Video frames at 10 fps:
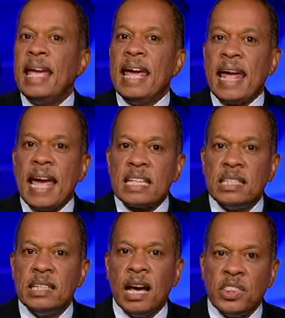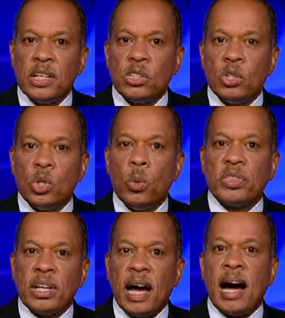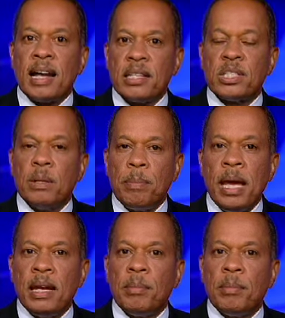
It has nothing to do with an honest debate.